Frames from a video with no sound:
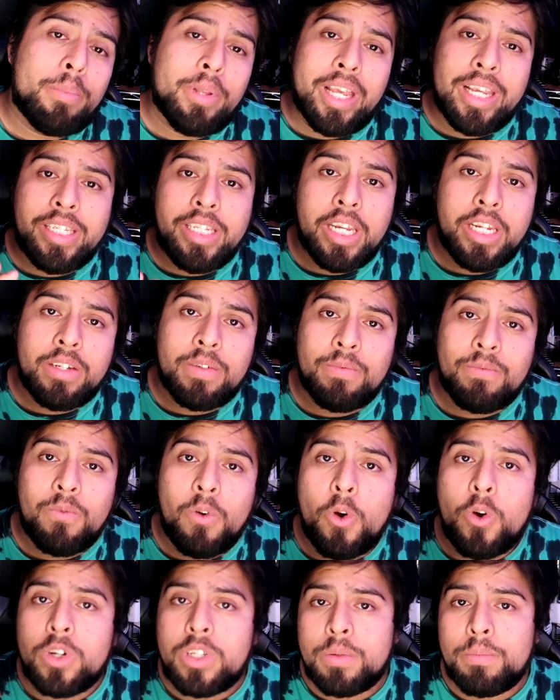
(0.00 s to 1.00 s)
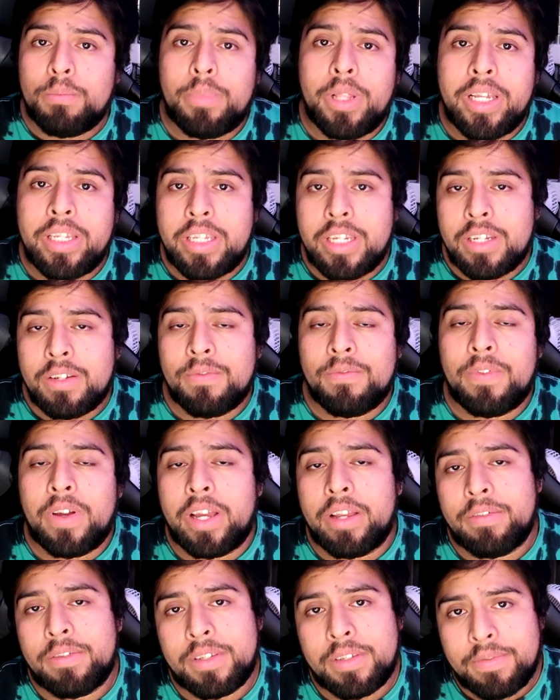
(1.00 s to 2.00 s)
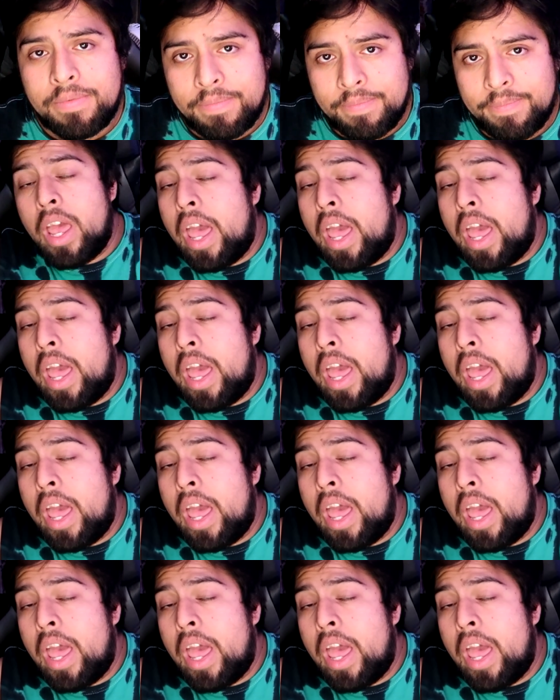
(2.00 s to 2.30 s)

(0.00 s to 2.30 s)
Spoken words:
PlayStation 4s and PlayStation 5s.